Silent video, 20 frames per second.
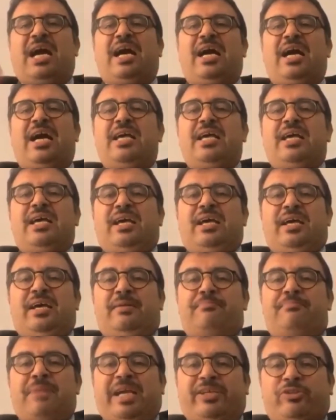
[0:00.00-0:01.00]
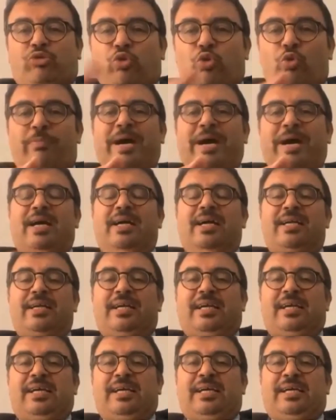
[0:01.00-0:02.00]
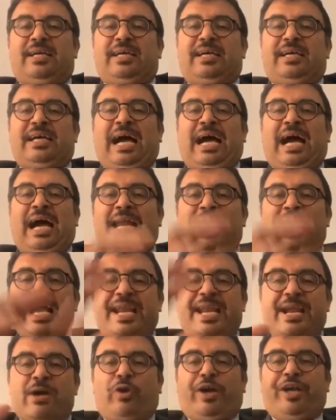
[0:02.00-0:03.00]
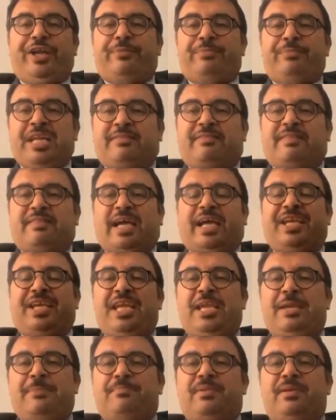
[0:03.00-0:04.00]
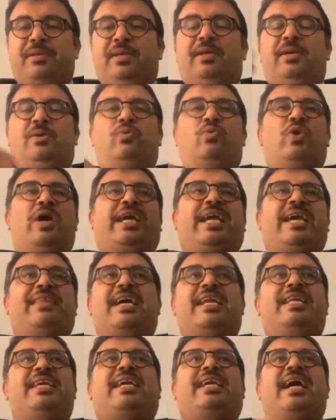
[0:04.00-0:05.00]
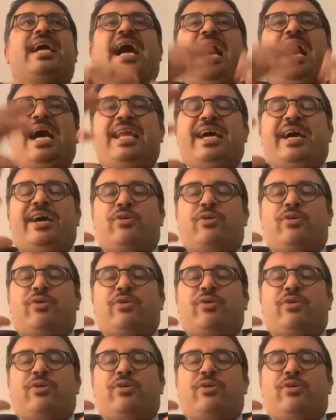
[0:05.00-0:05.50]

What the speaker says: a written document, to reach an evaluation